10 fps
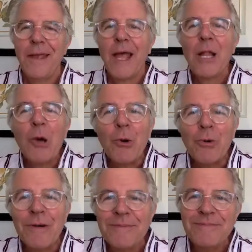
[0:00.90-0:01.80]

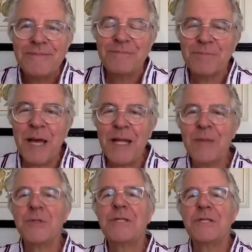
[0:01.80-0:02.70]
Hello, my
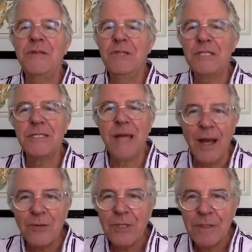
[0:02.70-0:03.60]
name is Stephen
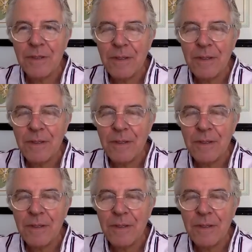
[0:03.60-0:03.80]
Stout,